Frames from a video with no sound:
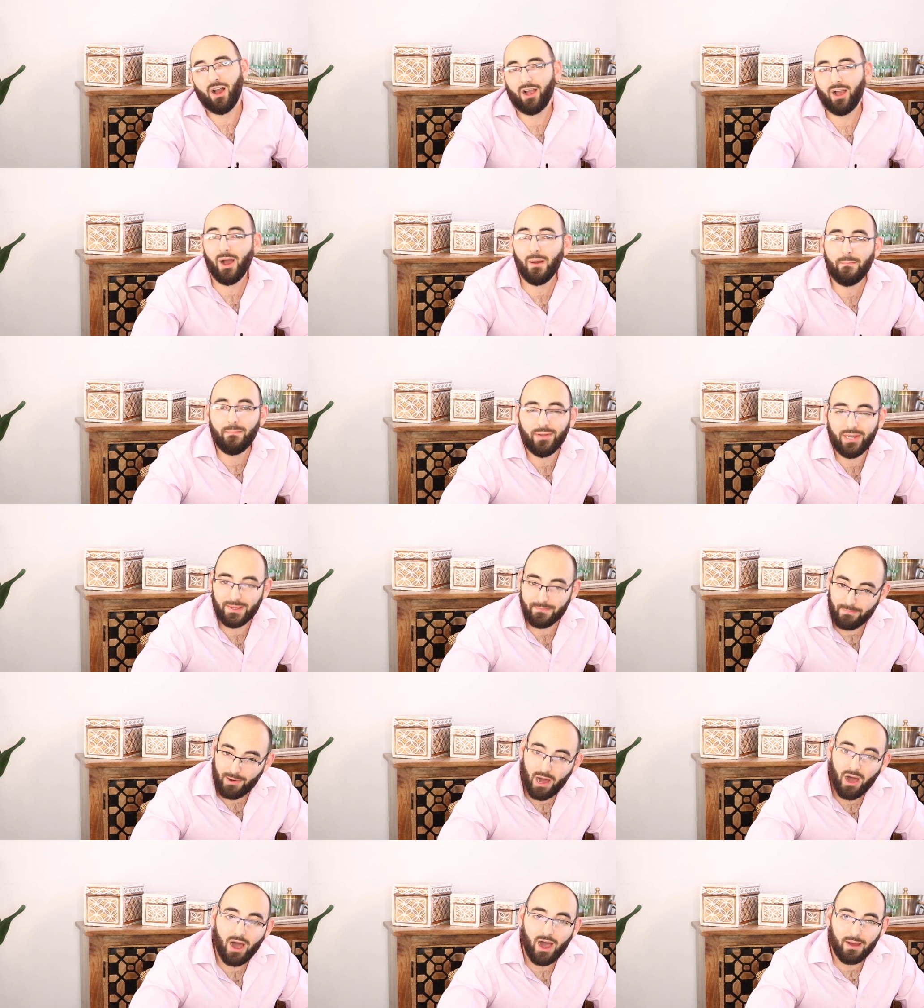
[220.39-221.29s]
a company
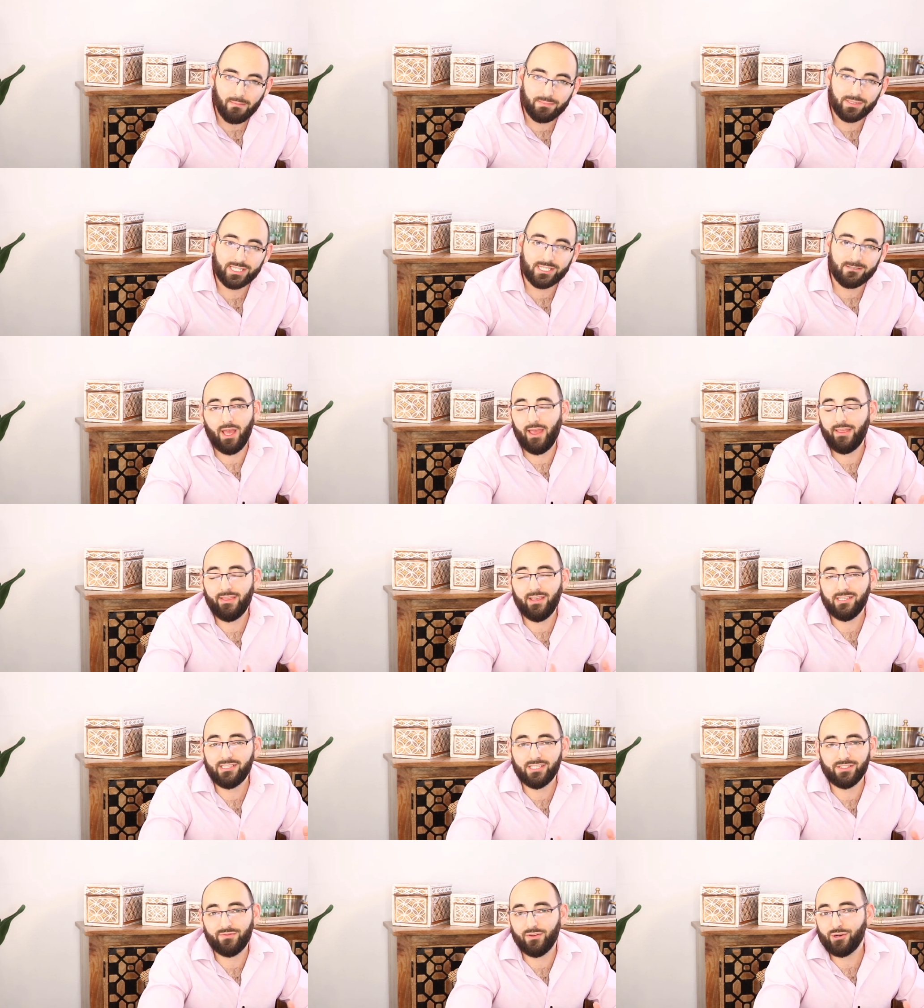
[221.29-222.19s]
pops, and
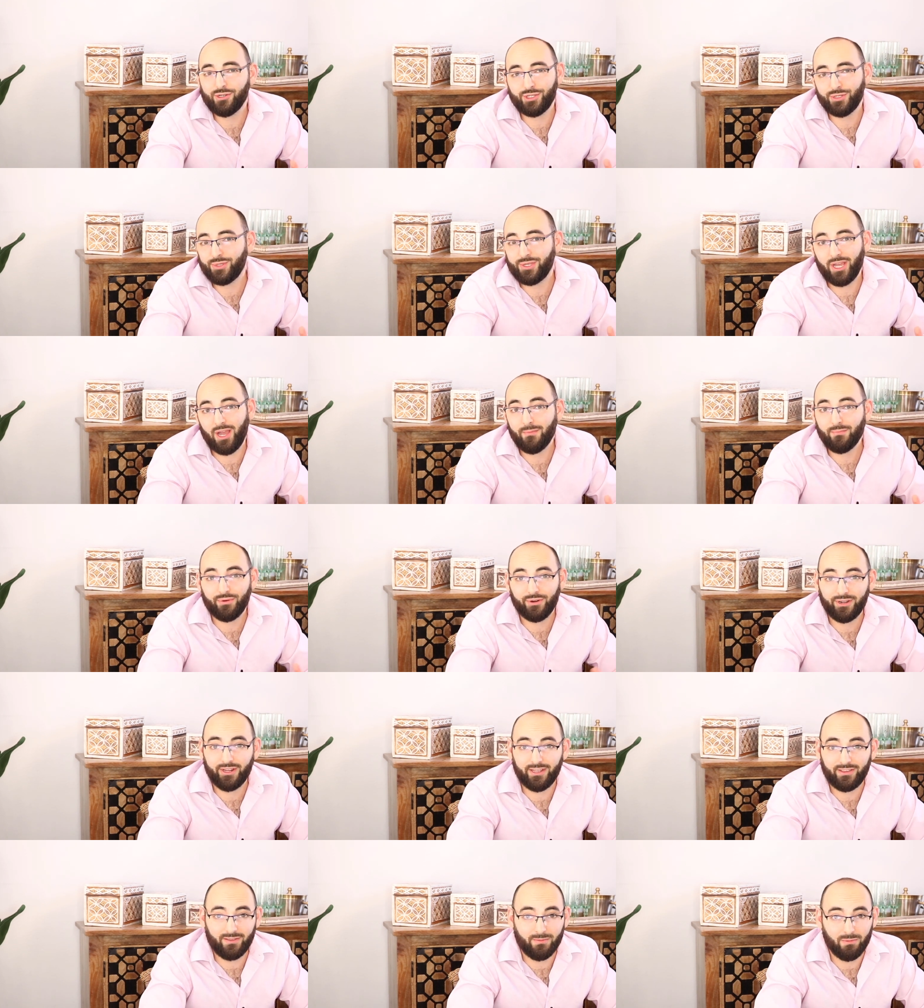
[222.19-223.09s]
this is virtually
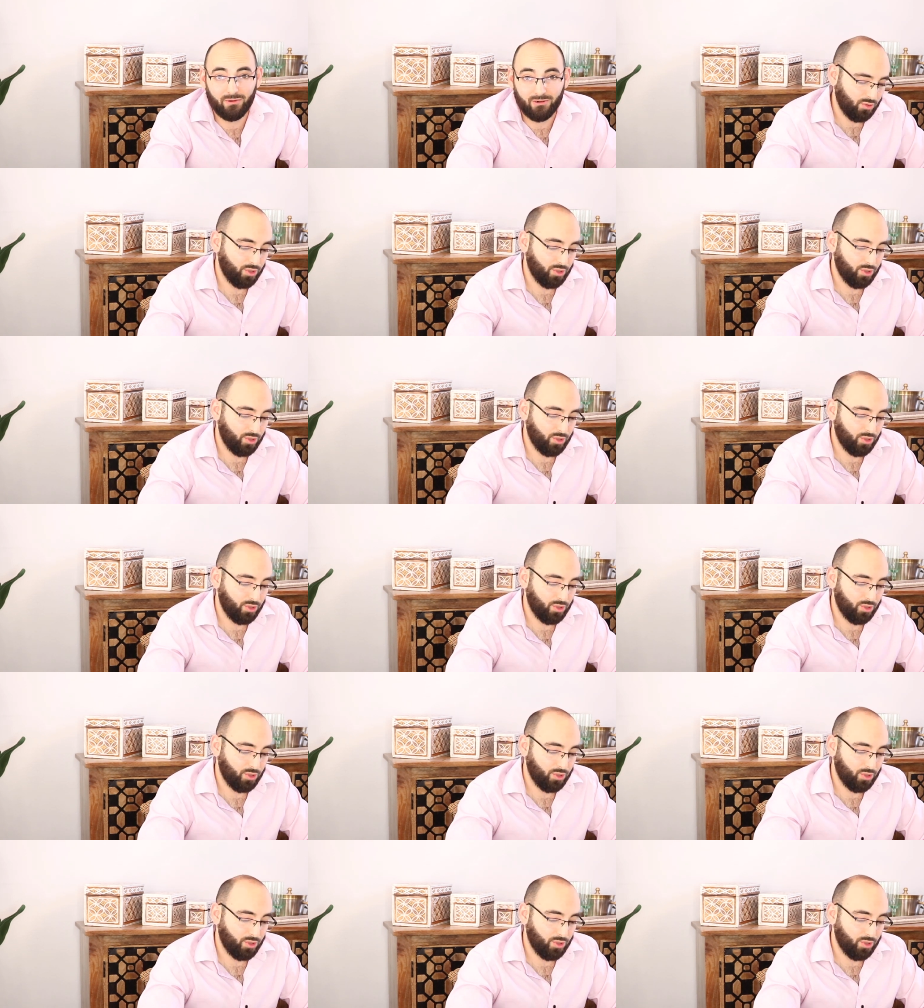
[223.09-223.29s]
unpredictable.